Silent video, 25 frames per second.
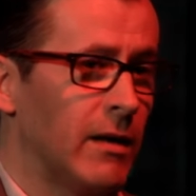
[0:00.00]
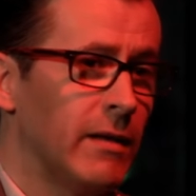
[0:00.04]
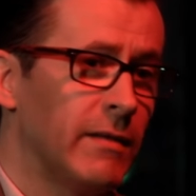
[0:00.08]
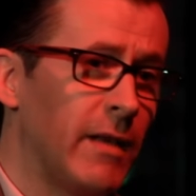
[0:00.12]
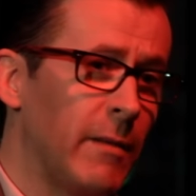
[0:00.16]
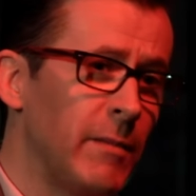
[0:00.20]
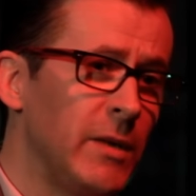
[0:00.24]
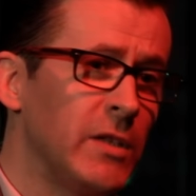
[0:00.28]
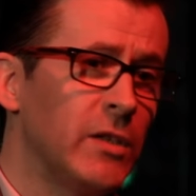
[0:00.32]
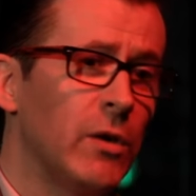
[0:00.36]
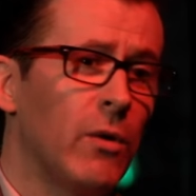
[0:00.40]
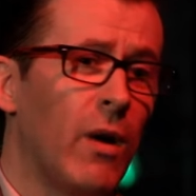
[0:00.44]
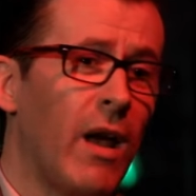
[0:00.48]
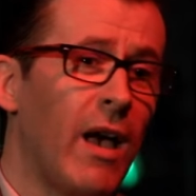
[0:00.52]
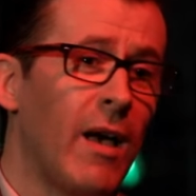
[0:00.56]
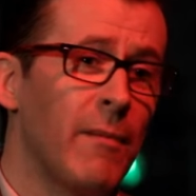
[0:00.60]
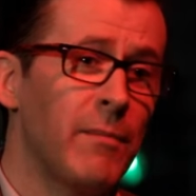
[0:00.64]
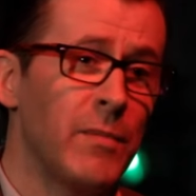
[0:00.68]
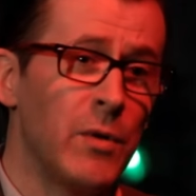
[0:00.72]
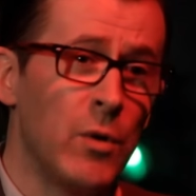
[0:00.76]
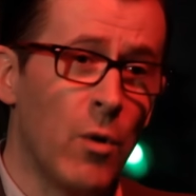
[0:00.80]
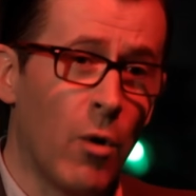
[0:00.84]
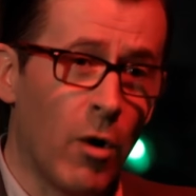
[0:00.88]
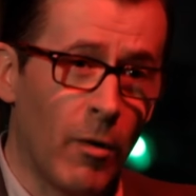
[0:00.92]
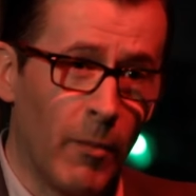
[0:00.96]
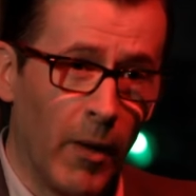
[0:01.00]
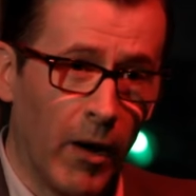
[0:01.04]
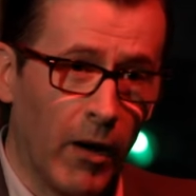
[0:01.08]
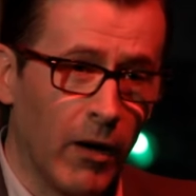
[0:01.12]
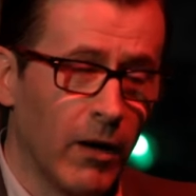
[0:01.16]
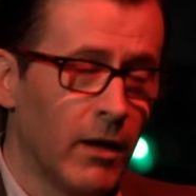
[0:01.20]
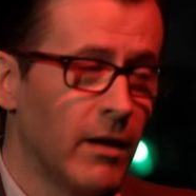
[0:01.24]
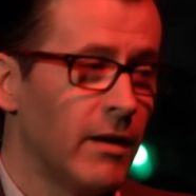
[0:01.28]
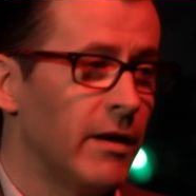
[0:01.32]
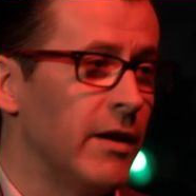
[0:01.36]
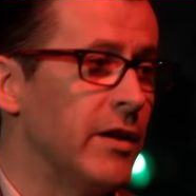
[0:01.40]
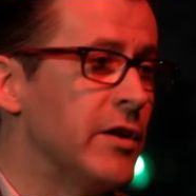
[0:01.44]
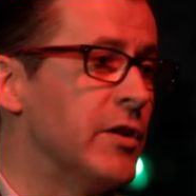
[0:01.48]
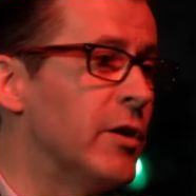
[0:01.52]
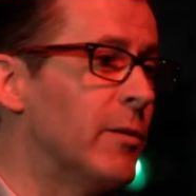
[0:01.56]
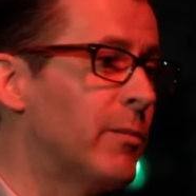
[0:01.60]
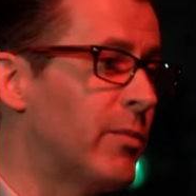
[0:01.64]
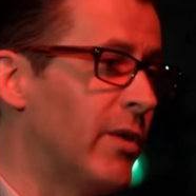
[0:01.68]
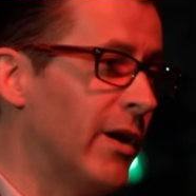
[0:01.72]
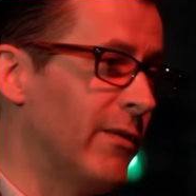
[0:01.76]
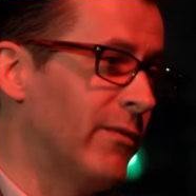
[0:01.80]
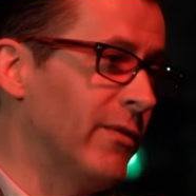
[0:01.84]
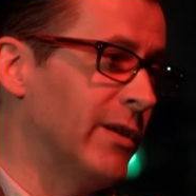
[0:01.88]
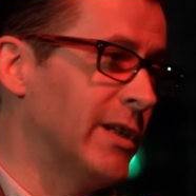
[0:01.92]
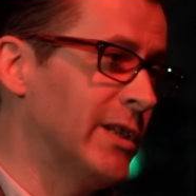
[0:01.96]
That means you're abnormal in your
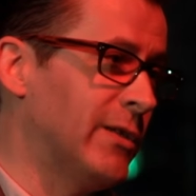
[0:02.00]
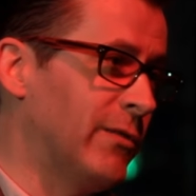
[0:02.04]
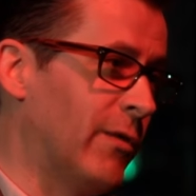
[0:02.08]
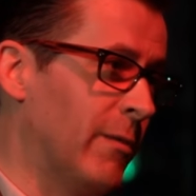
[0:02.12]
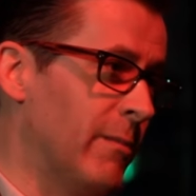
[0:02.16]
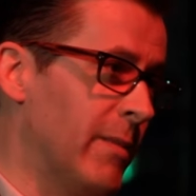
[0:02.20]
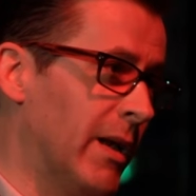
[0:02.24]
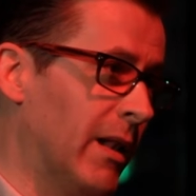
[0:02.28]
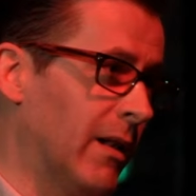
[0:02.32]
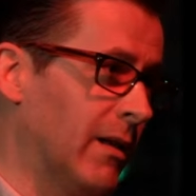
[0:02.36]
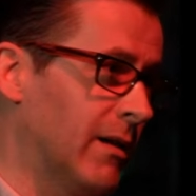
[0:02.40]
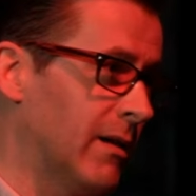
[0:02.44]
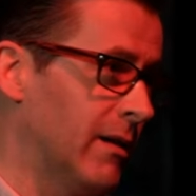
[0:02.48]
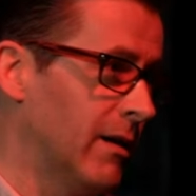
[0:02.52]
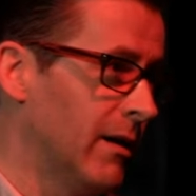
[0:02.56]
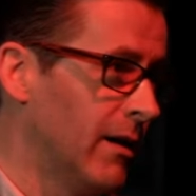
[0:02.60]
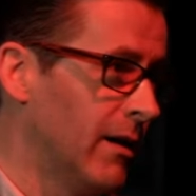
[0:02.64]
preference for milk.